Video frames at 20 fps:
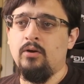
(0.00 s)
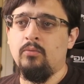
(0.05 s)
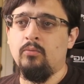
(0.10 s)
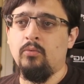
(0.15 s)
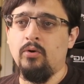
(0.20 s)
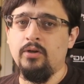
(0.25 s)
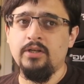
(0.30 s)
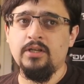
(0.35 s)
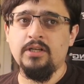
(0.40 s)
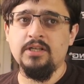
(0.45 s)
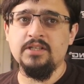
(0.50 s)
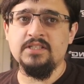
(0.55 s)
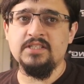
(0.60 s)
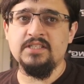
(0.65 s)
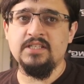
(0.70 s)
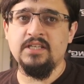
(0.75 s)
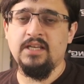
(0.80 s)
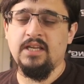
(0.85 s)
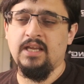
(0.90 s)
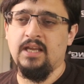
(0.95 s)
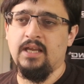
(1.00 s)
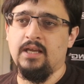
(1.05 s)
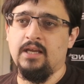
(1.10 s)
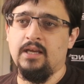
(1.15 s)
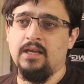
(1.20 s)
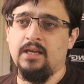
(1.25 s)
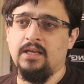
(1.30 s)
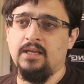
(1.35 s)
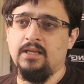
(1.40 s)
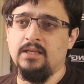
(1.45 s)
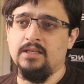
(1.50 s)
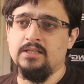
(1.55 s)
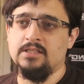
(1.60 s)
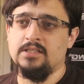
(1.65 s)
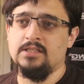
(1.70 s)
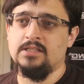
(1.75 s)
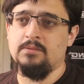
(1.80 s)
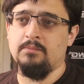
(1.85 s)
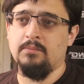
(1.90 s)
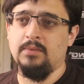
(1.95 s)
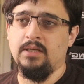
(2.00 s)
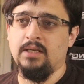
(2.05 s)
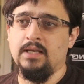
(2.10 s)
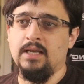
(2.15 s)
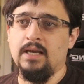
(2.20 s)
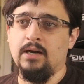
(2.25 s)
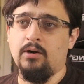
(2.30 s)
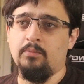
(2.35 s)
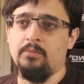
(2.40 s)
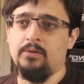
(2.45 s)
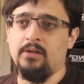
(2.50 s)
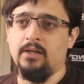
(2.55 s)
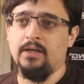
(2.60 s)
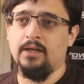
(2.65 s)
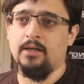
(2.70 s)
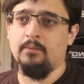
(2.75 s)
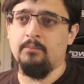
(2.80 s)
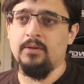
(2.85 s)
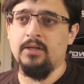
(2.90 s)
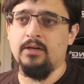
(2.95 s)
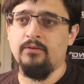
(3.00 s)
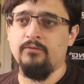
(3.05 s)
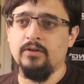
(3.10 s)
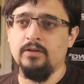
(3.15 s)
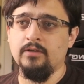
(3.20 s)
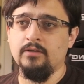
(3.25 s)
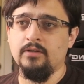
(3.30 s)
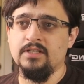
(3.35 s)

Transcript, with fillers: What you can see here is me now applying a bit of a,